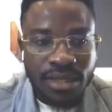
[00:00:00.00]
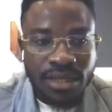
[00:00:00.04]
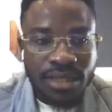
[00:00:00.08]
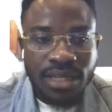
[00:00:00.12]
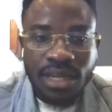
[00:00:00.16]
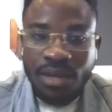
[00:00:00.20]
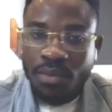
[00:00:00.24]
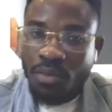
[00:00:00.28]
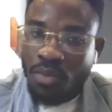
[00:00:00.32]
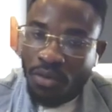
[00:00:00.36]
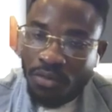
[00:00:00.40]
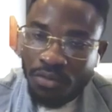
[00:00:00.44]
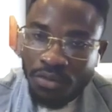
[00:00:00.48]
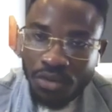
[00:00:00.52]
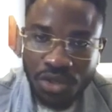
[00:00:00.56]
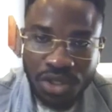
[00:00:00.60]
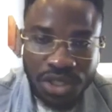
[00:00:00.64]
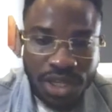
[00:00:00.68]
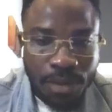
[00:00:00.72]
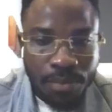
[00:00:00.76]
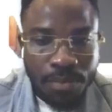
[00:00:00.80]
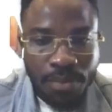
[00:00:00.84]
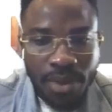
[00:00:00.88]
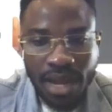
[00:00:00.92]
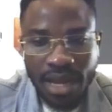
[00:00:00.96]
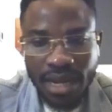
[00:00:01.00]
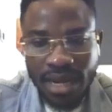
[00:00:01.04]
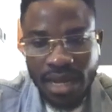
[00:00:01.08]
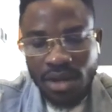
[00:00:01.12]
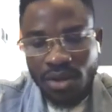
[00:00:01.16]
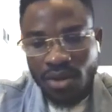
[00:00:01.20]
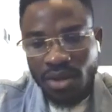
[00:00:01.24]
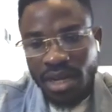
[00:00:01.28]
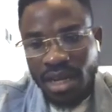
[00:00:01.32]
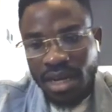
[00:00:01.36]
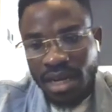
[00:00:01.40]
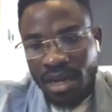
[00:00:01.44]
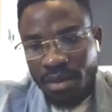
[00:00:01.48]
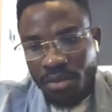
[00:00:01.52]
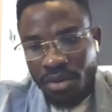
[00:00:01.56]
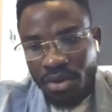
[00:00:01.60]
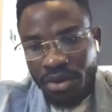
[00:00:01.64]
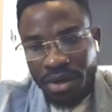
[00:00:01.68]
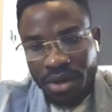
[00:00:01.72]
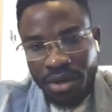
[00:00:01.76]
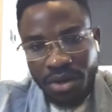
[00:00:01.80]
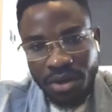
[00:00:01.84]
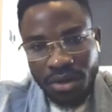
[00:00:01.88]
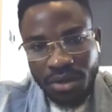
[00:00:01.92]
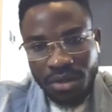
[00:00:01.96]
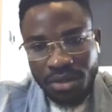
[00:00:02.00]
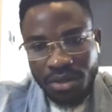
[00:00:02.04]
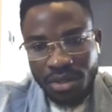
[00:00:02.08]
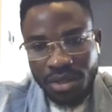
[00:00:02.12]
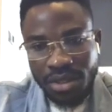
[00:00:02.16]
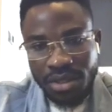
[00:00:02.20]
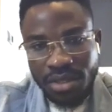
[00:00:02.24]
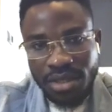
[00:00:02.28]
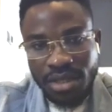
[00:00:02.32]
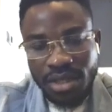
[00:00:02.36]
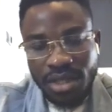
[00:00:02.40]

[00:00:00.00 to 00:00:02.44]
They moved to Japan and other neighboring countries.